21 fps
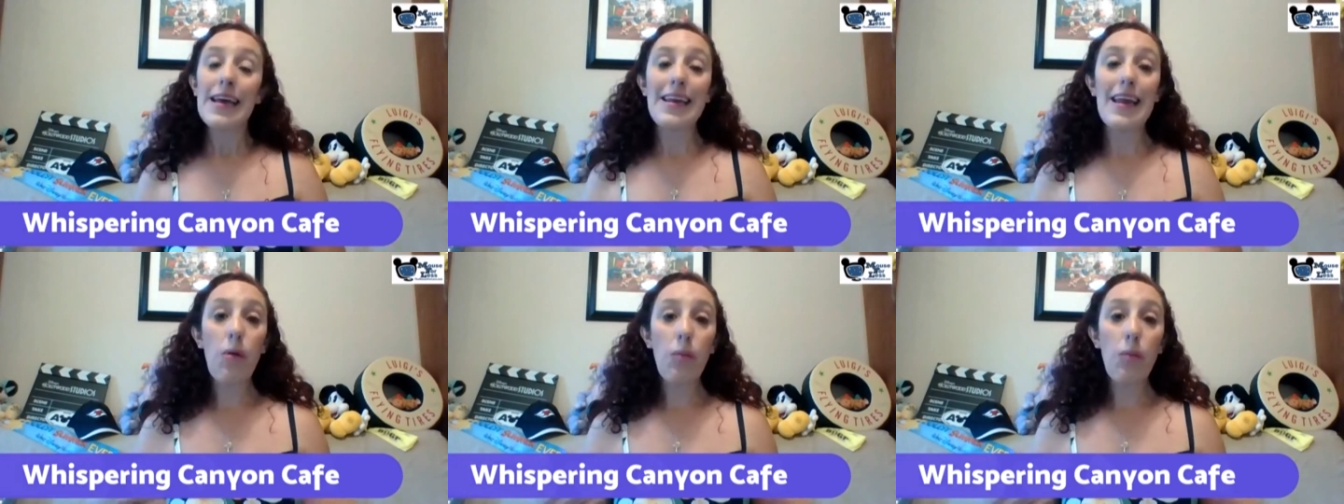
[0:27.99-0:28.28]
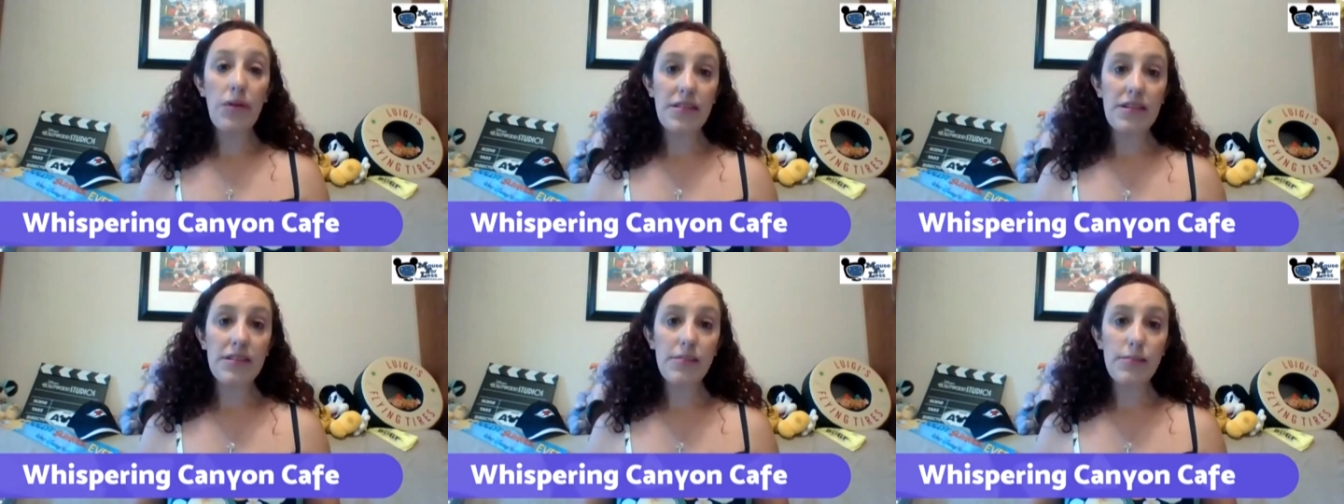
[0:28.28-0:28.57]

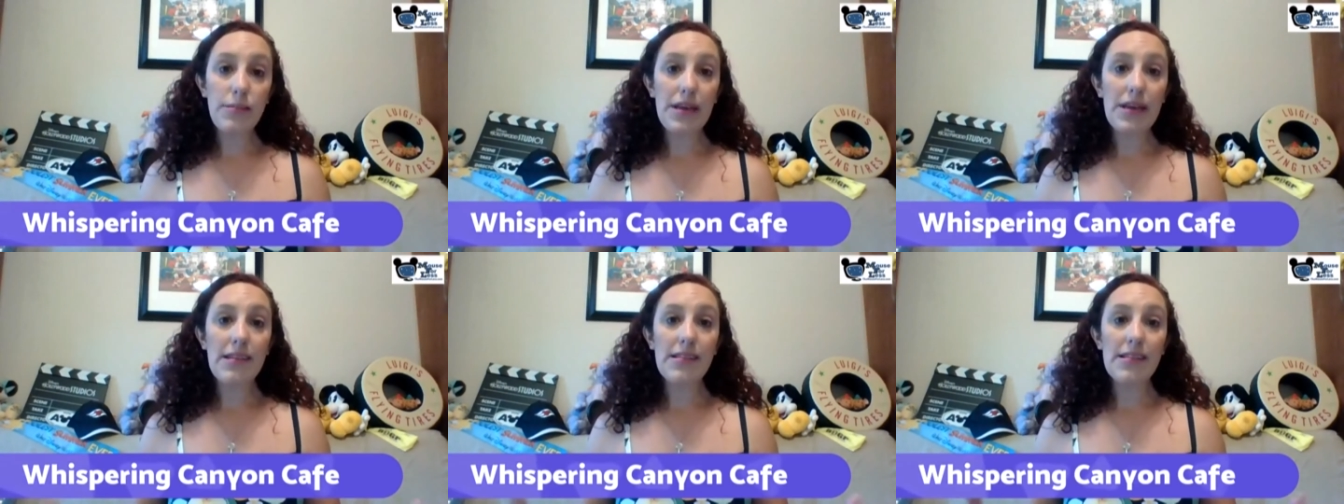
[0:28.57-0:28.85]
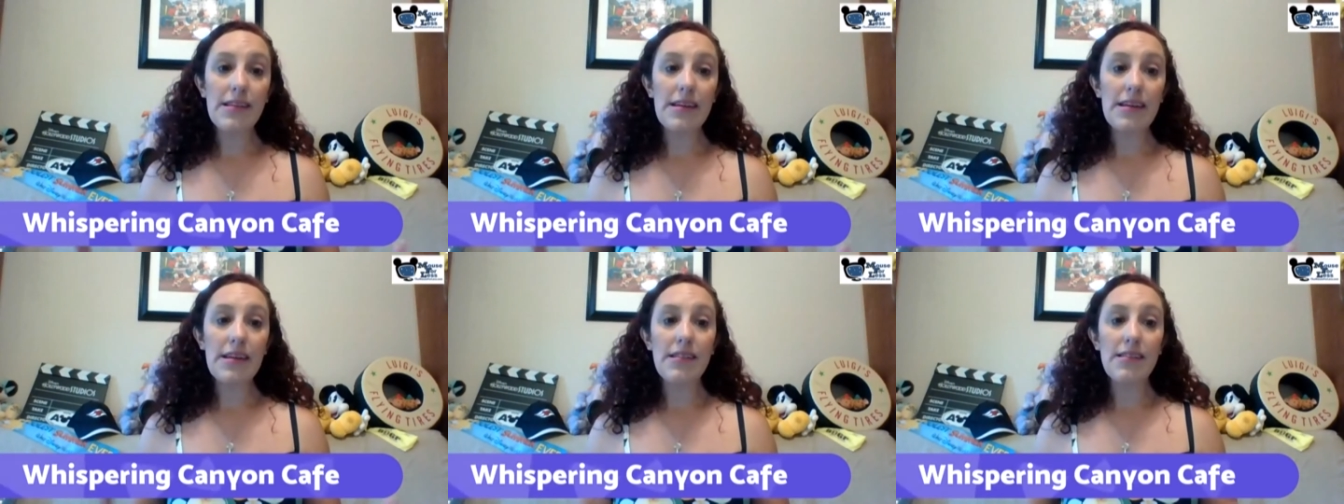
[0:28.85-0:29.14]
Now, what this
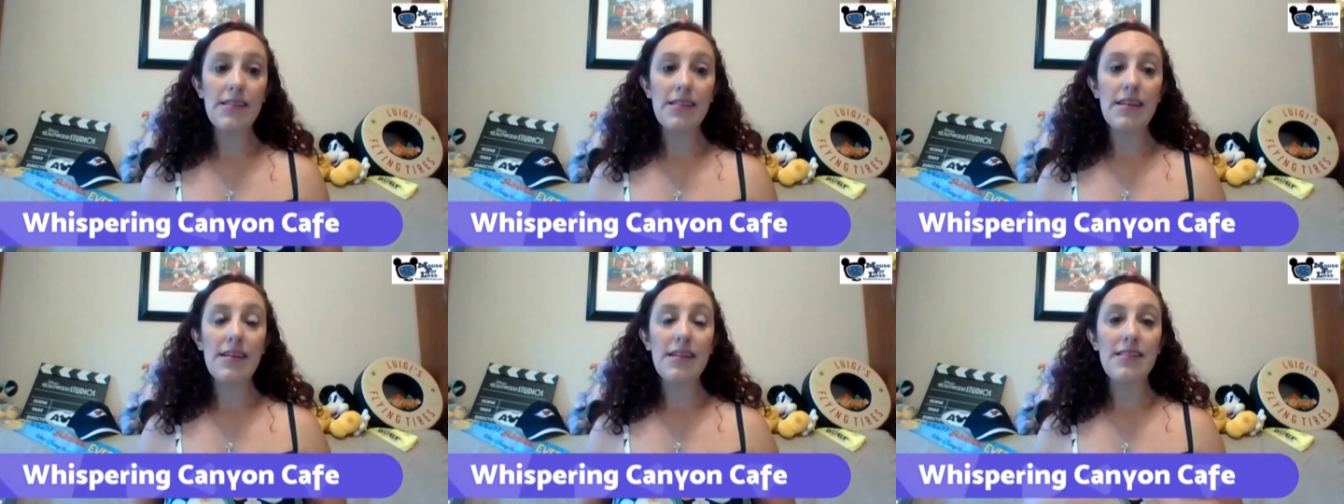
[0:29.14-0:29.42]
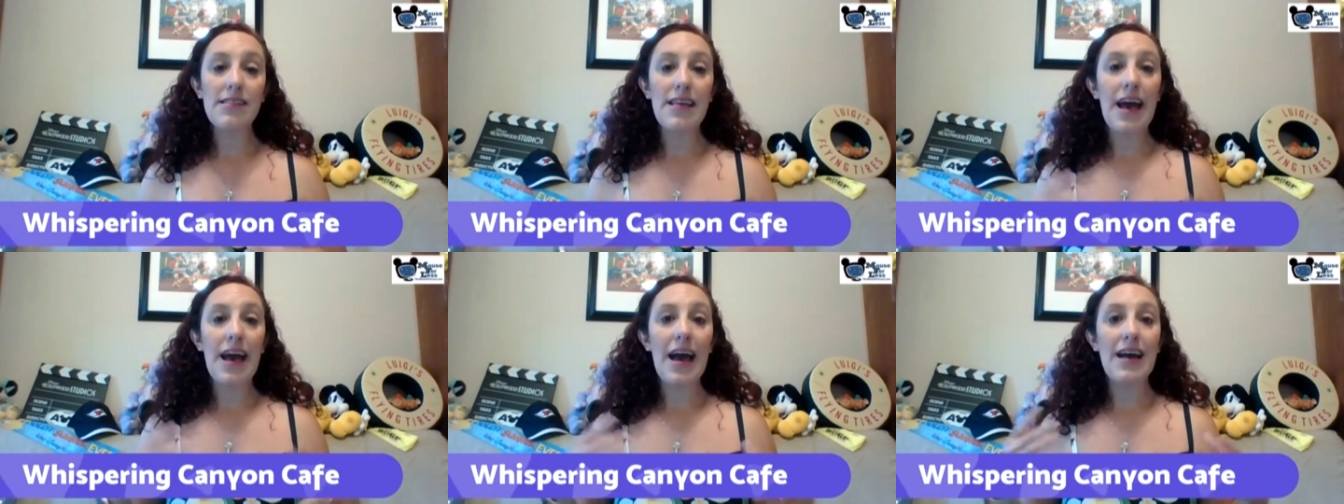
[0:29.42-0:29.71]
means
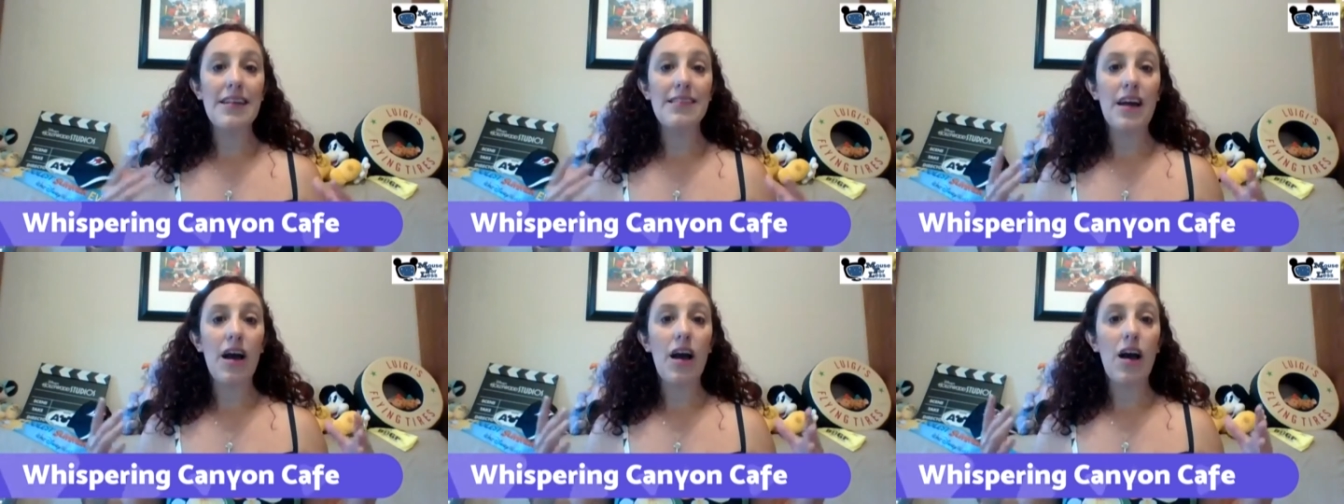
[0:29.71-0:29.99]
is that